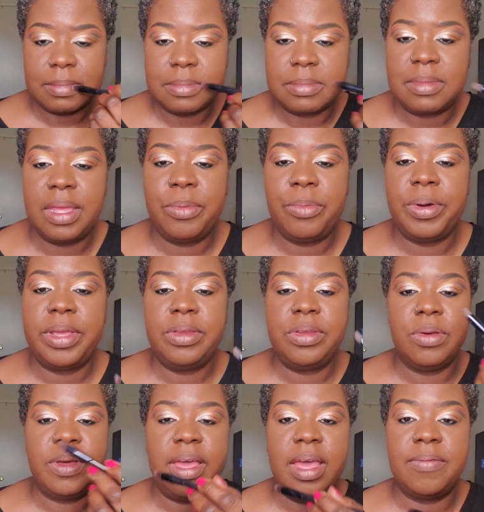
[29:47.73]
That way you
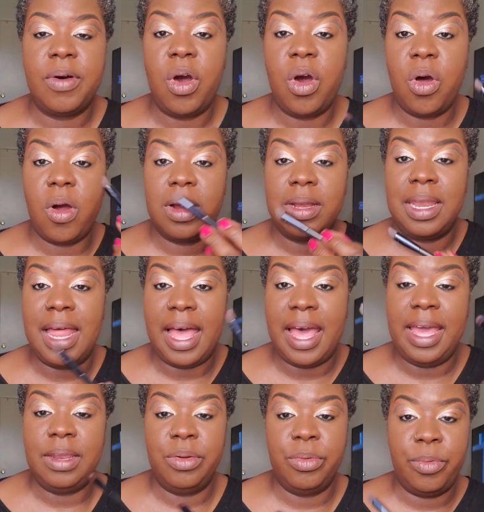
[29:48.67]
don't have a hard
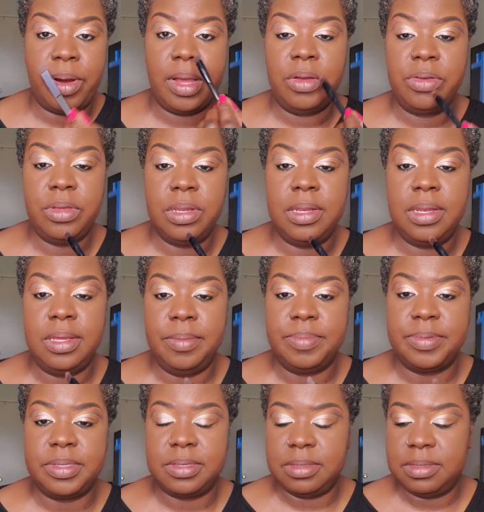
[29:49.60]
line around your
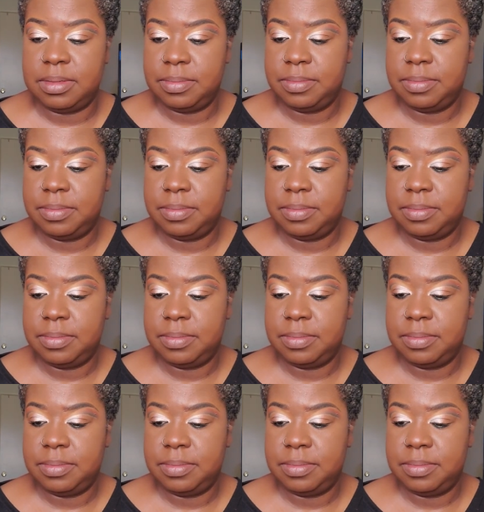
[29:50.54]
lips.